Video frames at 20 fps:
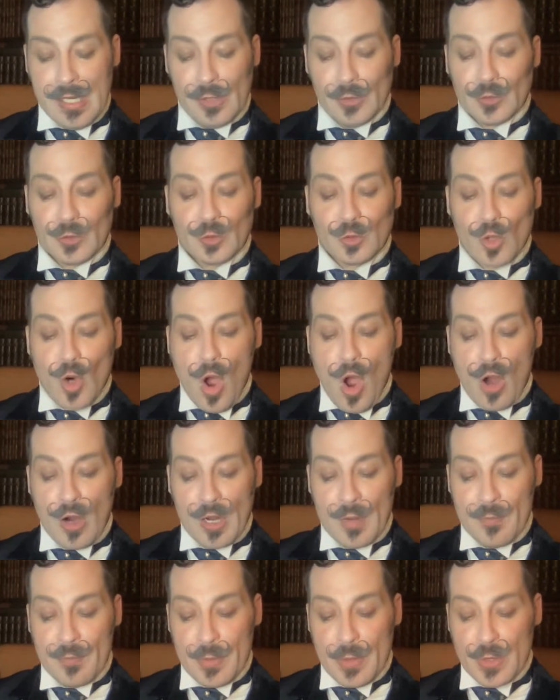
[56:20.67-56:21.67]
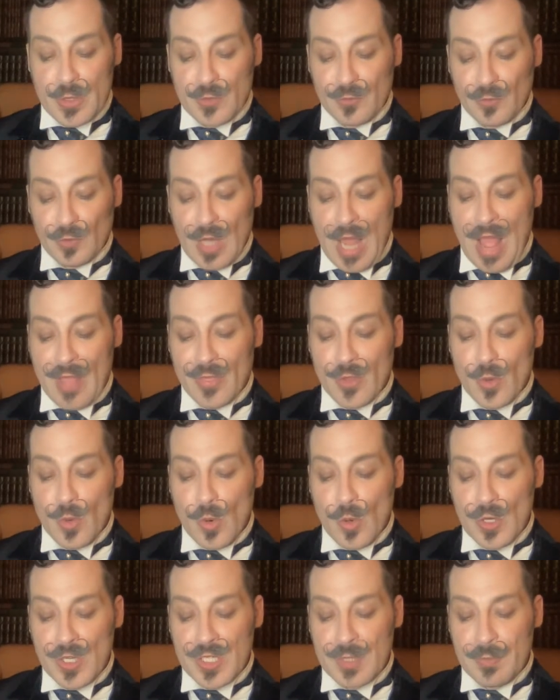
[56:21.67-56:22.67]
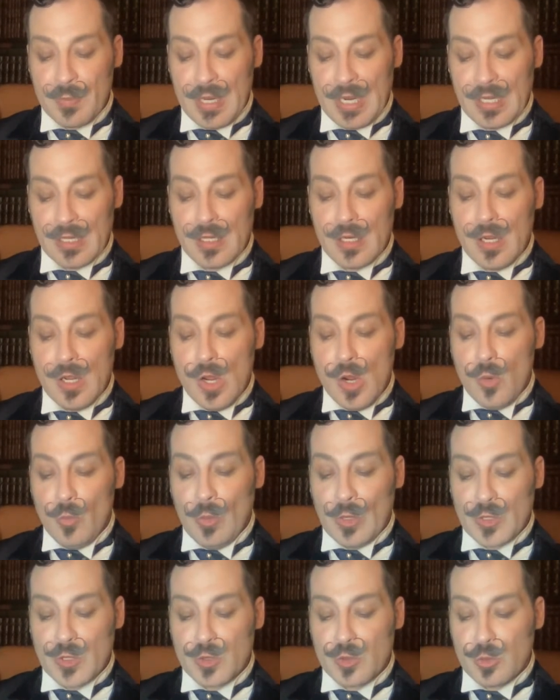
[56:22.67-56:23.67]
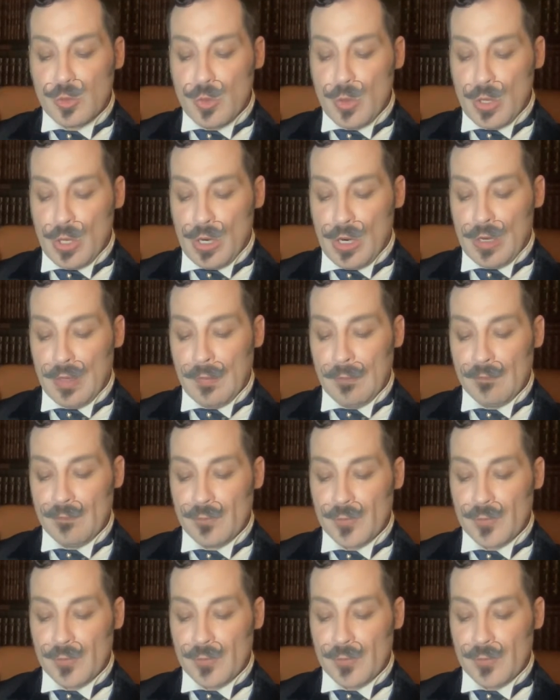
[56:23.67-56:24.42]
Strong and beautiful had the horse been which drew her.